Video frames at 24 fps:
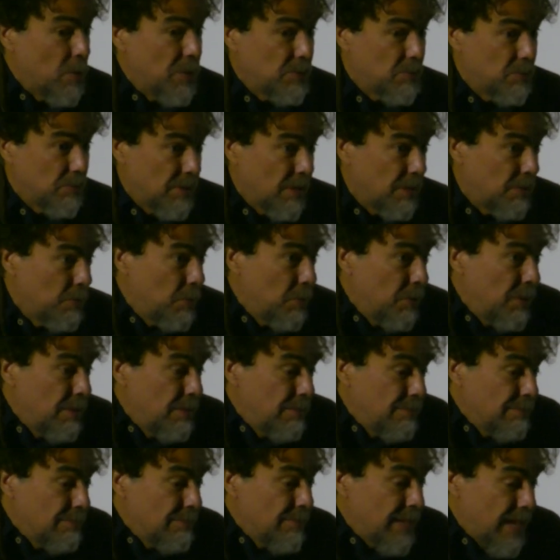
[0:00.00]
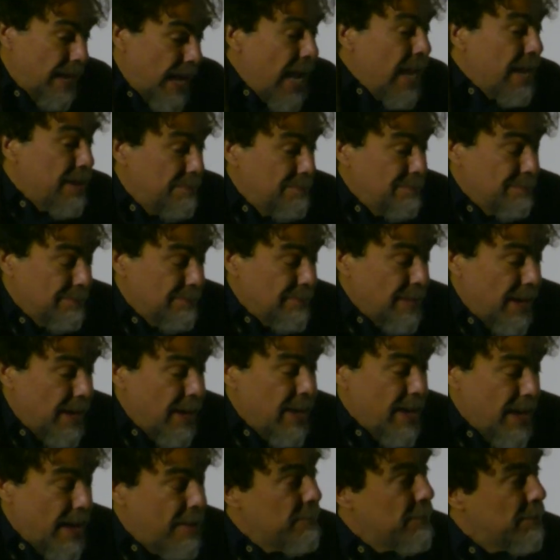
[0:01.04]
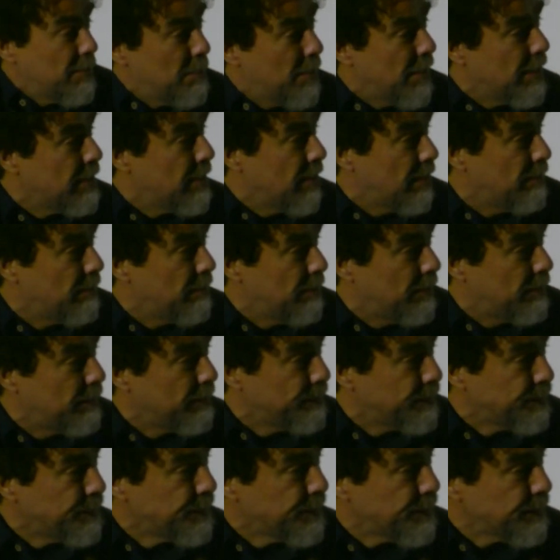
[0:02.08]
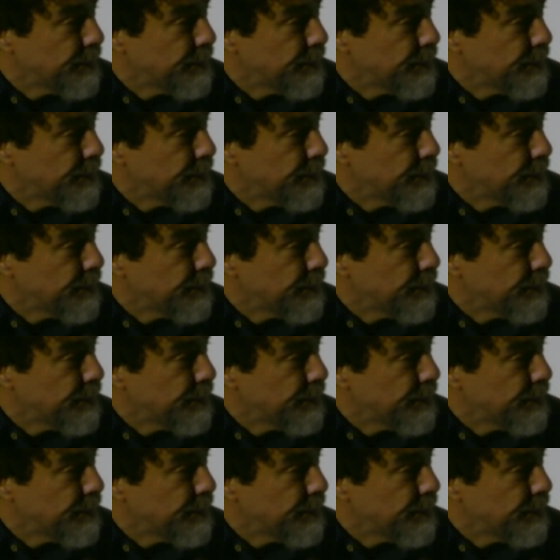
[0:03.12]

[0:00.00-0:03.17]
the question that I have in myself, you know.